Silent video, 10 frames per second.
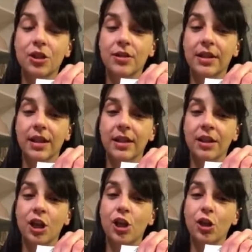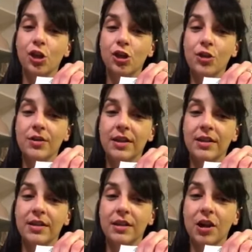You see, you can use
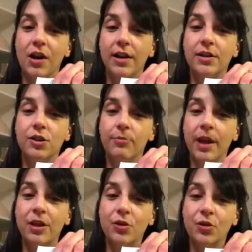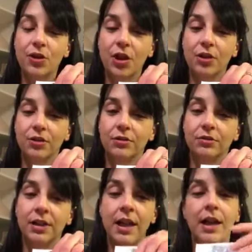this as a guide to paint your
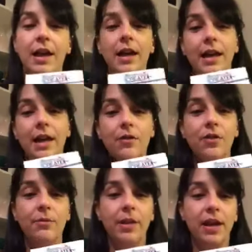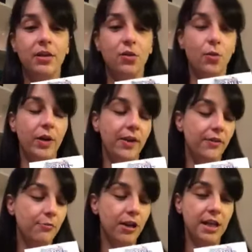circle. Allow the paint or
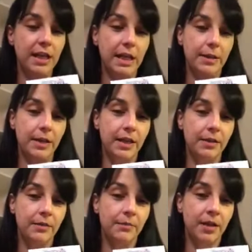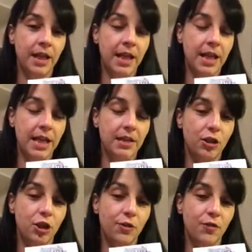whatever media it is
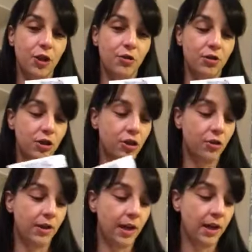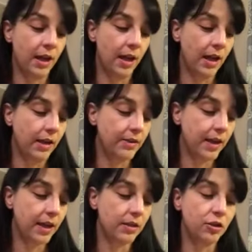that you've used to do that, and
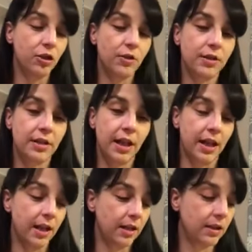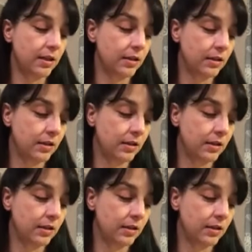then you can take